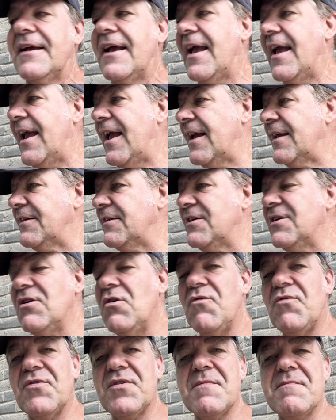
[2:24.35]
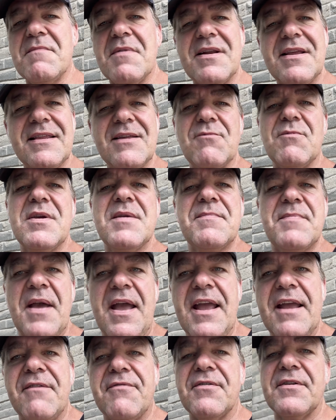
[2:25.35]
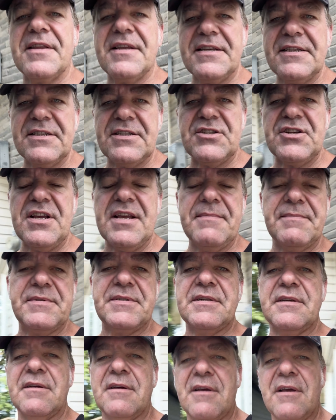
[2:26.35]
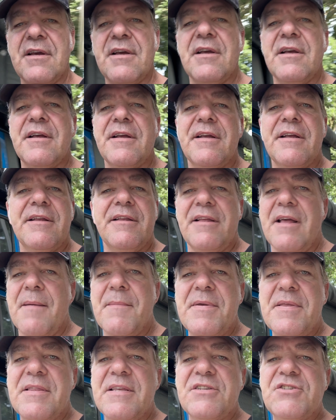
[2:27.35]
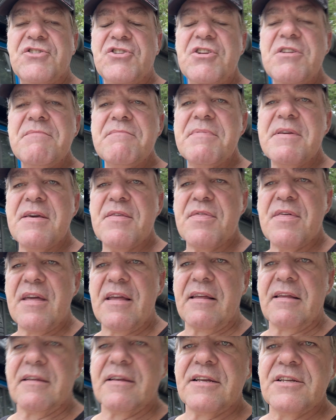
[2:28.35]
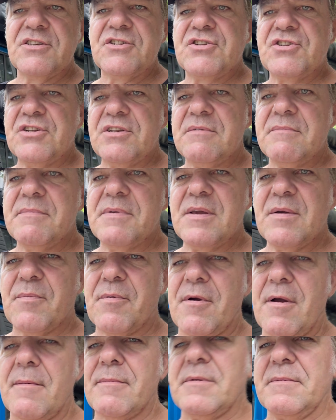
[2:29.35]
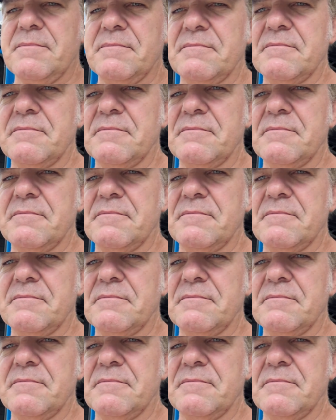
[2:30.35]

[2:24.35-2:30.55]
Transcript: And, you know, for the money that we pay for these Jeeps, I mean, this shouldn't be a thing. This shouldn't be a problem.